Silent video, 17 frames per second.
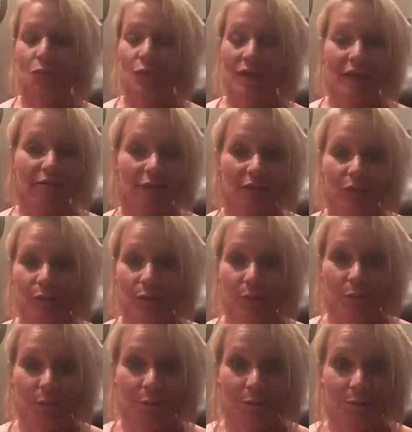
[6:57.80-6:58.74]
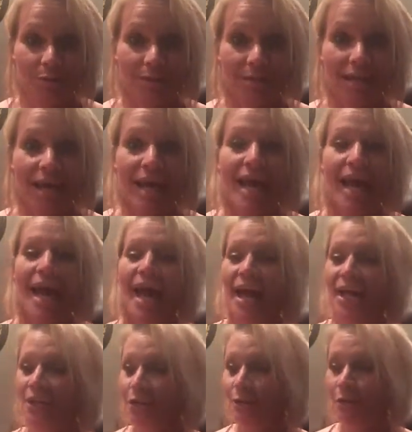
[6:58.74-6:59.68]
whatever you use,
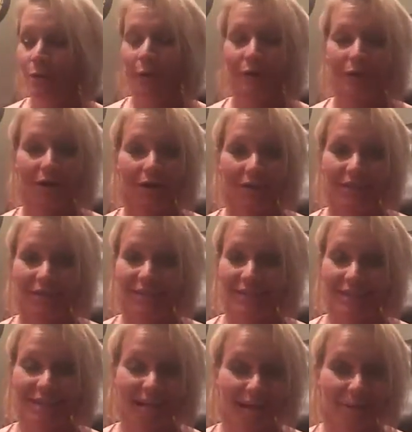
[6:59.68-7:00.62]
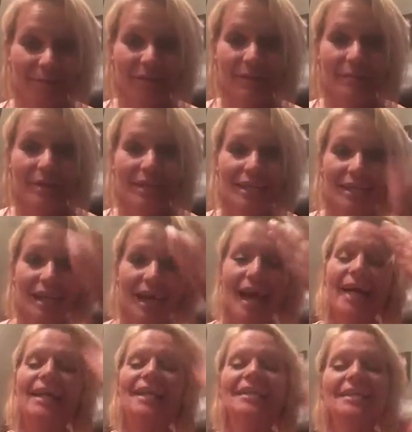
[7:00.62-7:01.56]
and you are on a time limit,
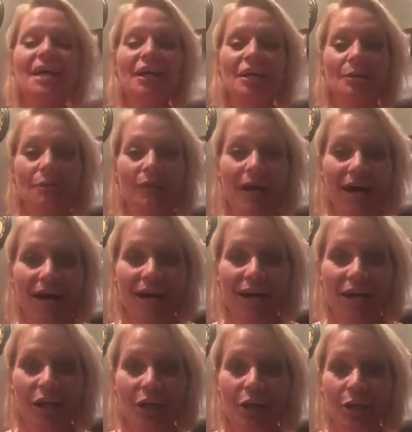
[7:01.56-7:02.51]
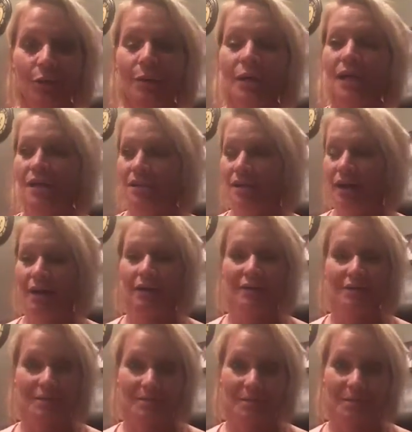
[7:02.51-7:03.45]
I can tell you what, you can knock
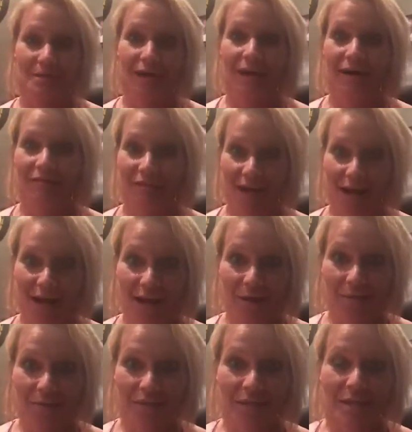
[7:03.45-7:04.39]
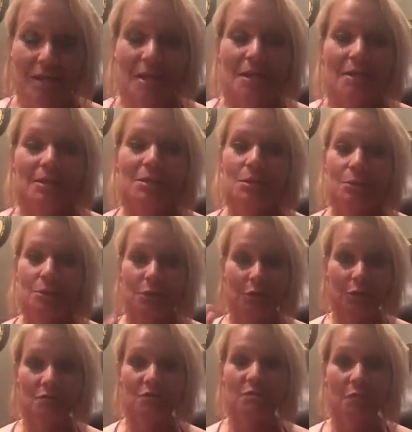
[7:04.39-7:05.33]
some stuff out. So
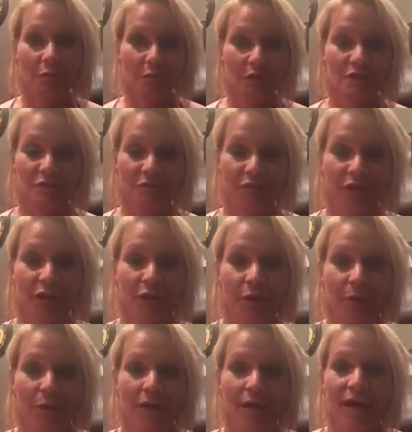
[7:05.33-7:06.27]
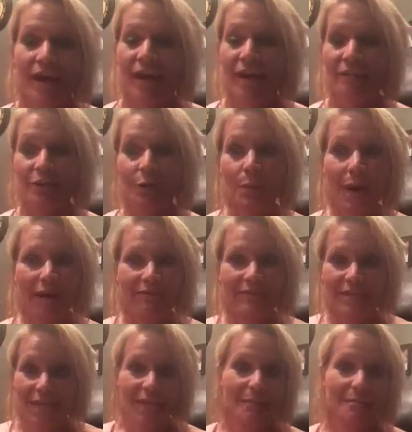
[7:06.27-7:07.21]
use what works for you. If you have
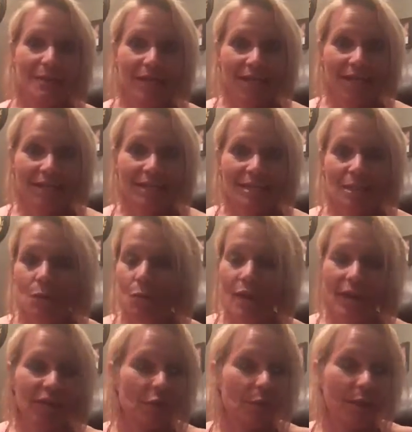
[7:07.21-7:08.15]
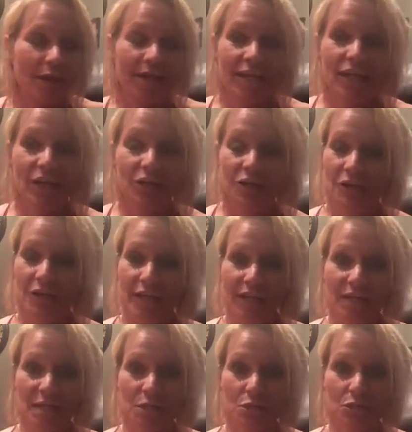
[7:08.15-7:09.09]
10 minutes while you're waiting on your
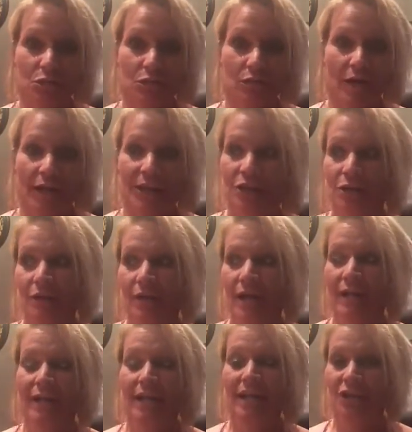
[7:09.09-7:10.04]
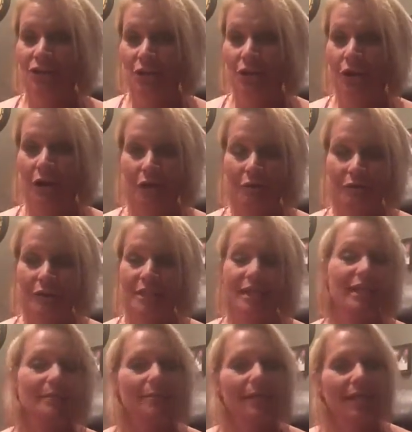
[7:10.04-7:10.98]
kid at school and you're like in your car for
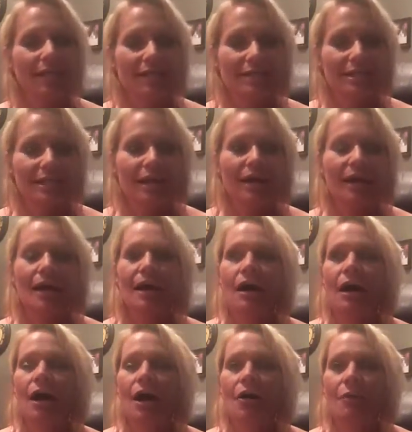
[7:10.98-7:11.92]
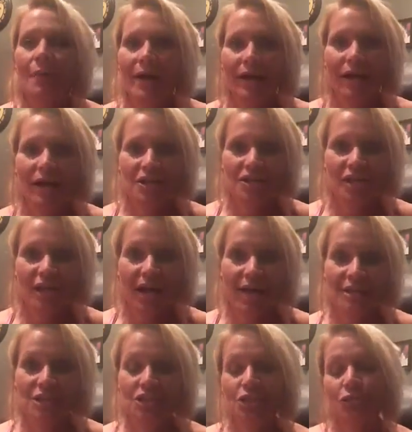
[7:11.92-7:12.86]
10 minutes, oh my gosh,
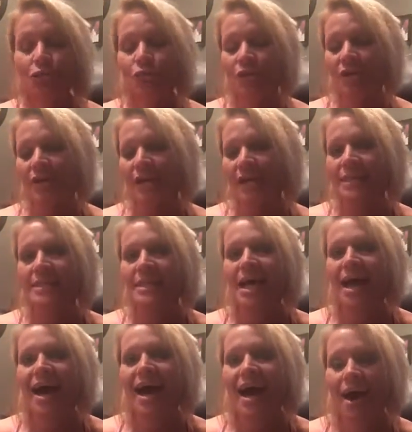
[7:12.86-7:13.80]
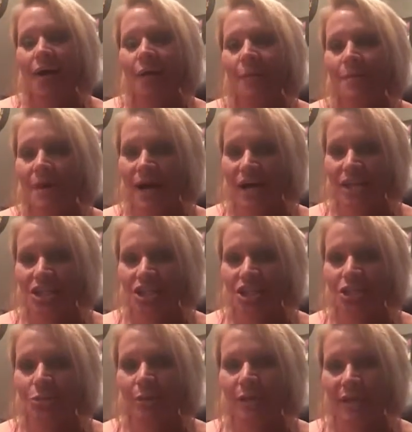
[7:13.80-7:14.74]
guys, you realize how much
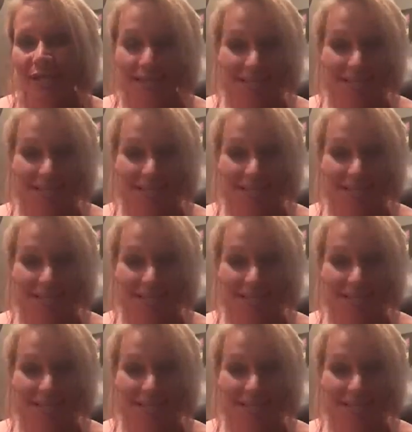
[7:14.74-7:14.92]
you can